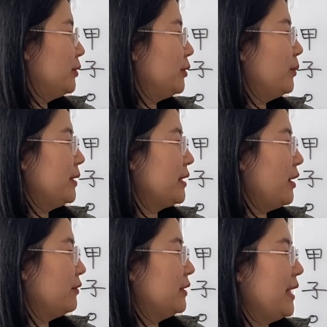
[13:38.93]
to watch
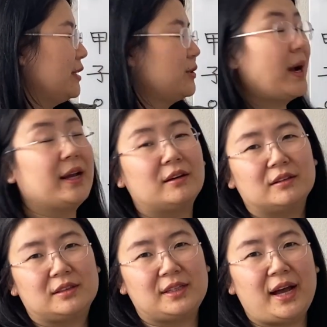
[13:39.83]
out for that dry
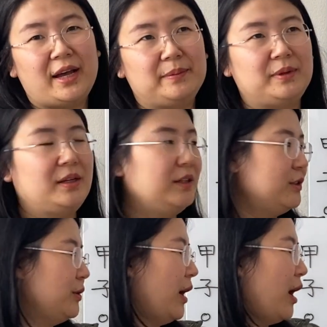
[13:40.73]
earth type
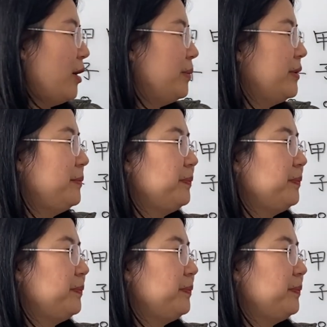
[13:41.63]
to help